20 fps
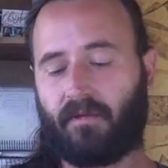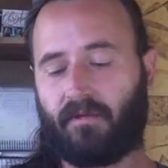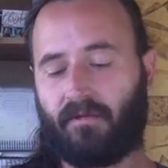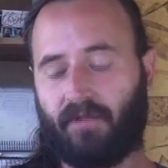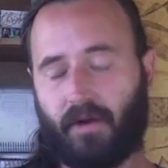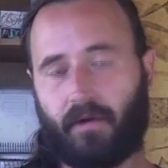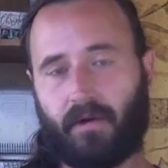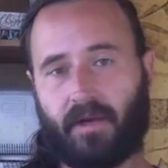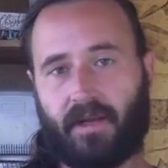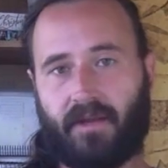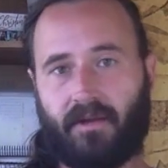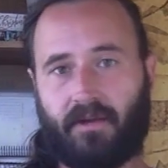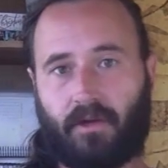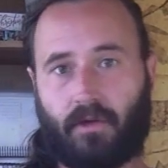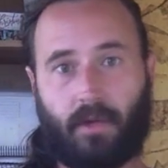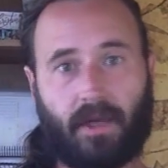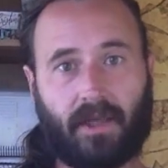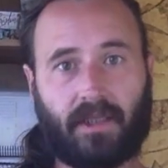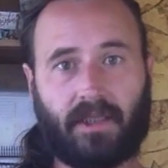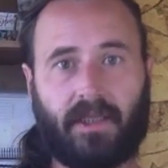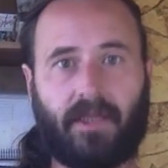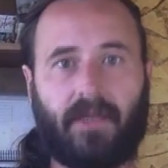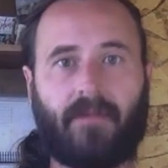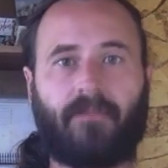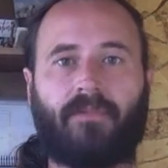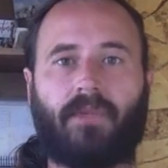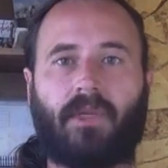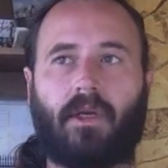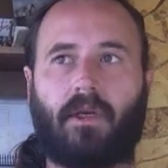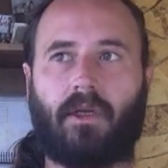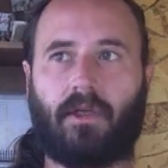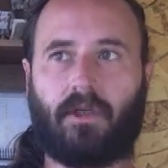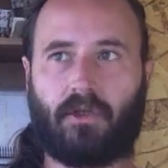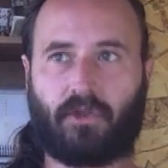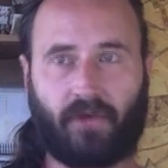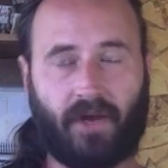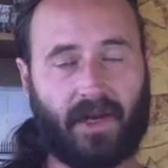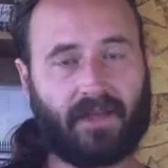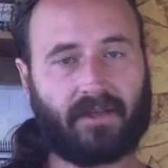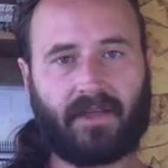very quickly
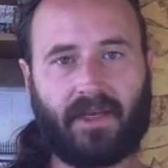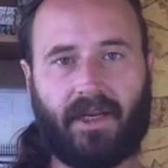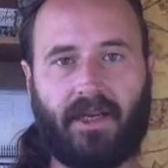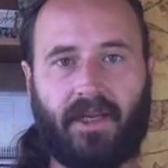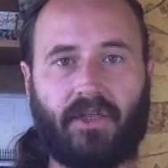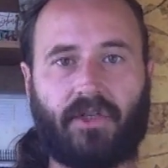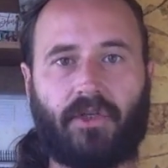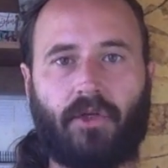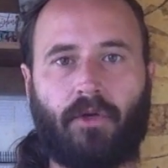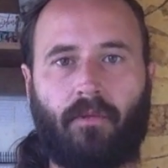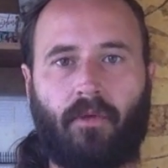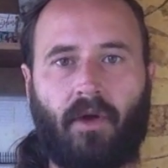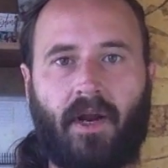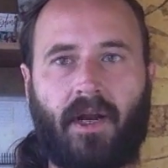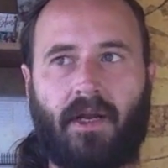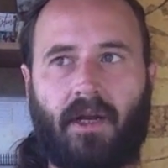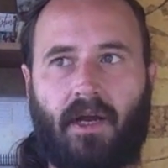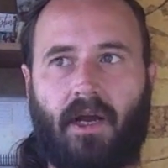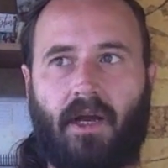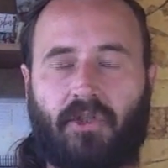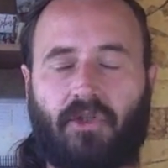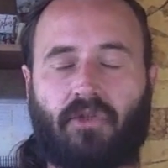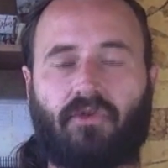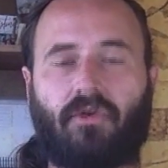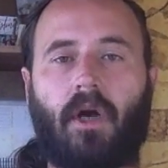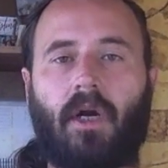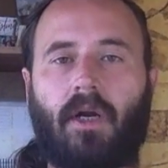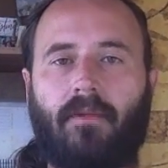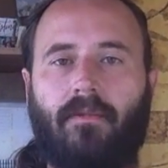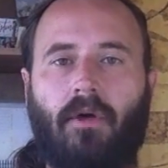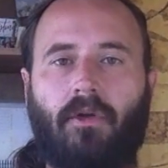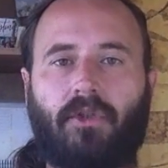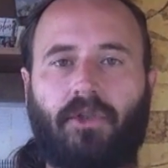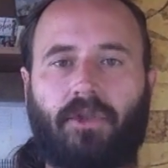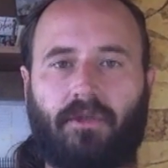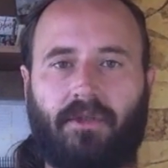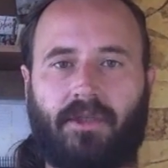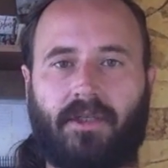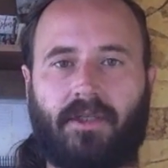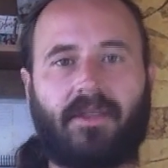translating into your brain a strong
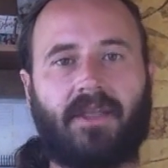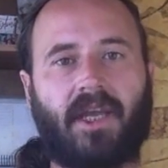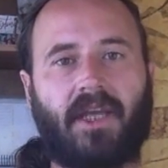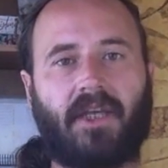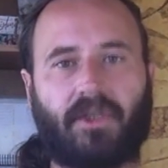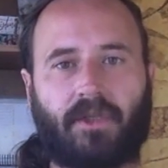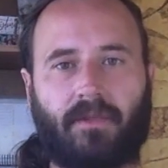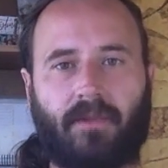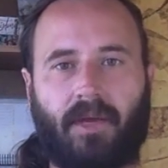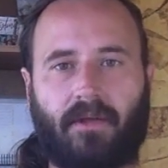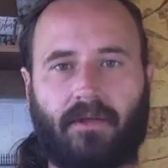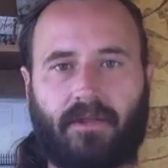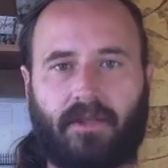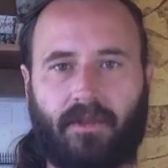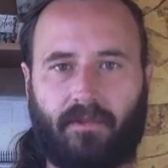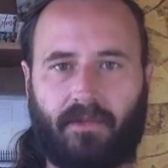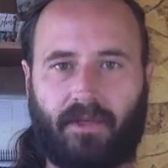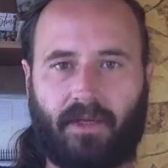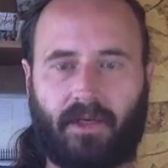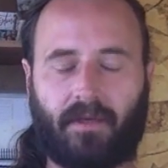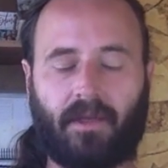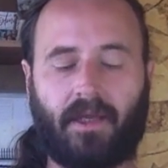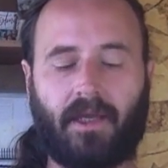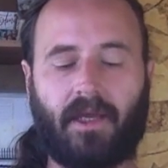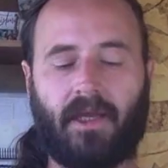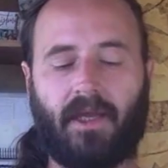emotional sensation about something.